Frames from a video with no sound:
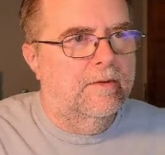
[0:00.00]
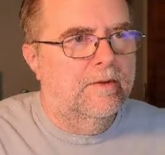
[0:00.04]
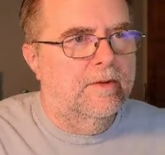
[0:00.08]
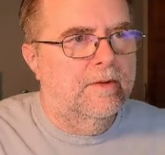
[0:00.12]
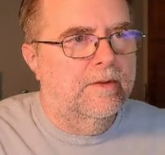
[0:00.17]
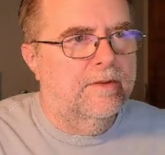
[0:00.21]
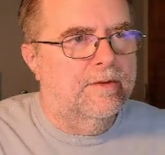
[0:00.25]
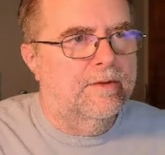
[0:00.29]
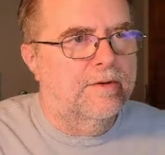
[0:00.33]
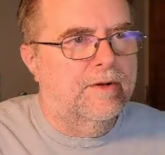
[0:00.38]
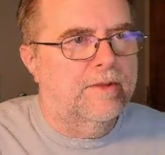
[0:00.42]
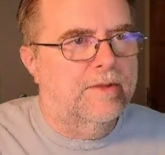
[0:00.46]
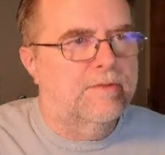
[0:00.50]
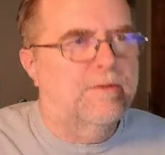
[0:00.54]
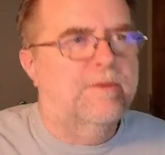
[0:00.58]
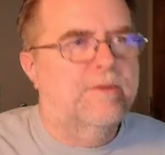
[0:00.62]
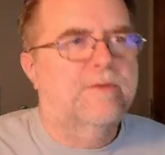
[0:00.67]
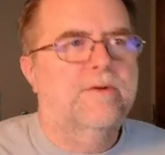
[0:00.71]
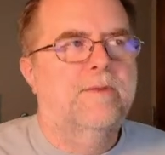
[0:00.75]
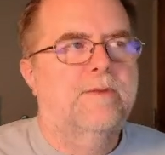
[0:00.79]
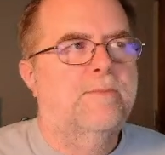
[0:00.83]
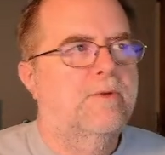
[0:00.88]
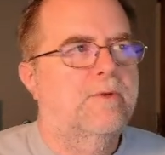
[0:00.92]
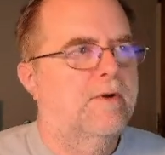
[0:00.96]

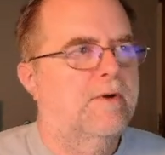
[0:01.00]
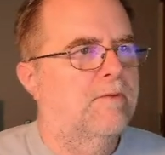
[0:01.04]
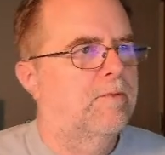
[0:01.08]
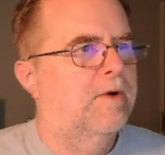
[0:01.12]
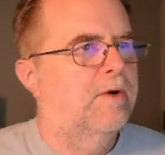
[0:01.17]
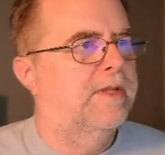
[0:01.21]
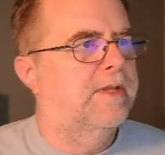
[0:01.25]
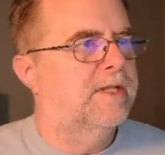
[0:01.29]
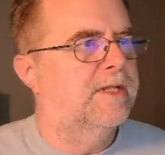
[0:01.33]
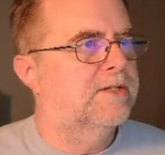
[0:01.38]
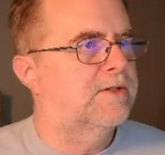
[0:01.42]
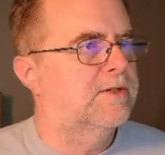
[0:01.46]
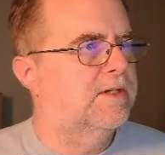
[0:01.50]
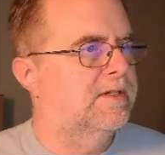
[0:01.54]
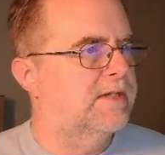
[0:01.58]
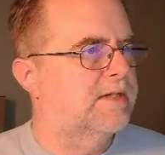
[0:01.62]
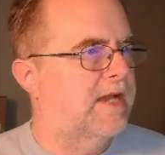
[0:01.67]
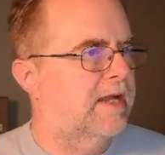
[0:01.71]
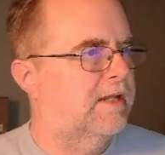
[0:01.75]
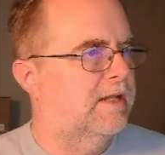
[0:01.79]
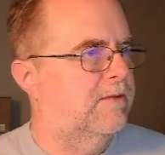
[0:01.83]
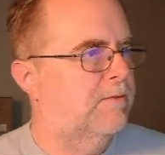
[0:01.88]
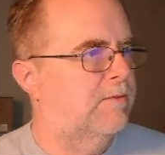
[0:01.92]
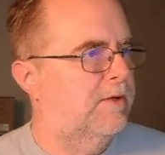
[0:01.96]
3330.1, that's
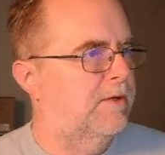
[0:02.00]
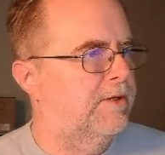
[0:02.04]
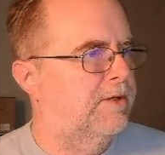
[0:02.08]
exactly what you